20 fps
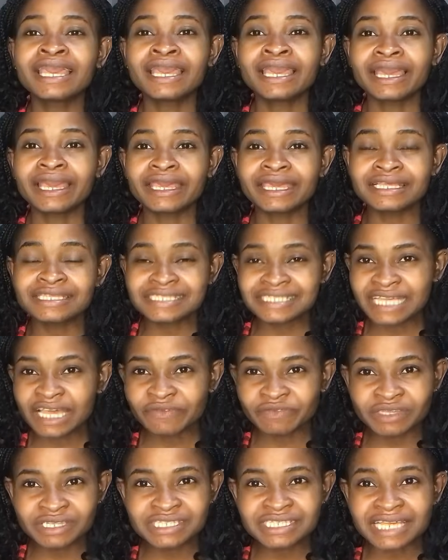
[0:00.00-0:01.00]
a
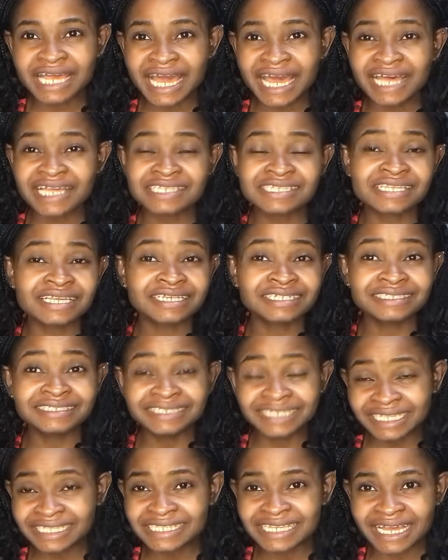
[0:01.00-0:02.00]
service as
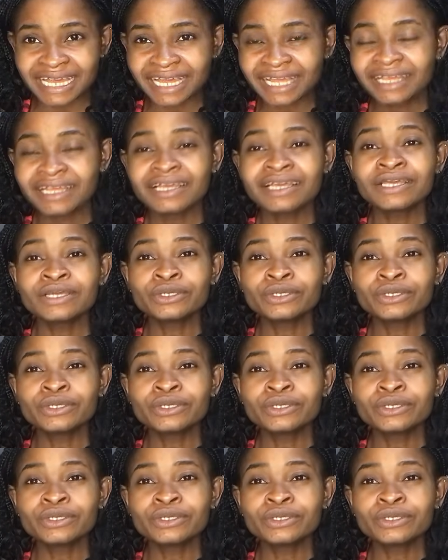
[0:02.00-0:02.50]
data,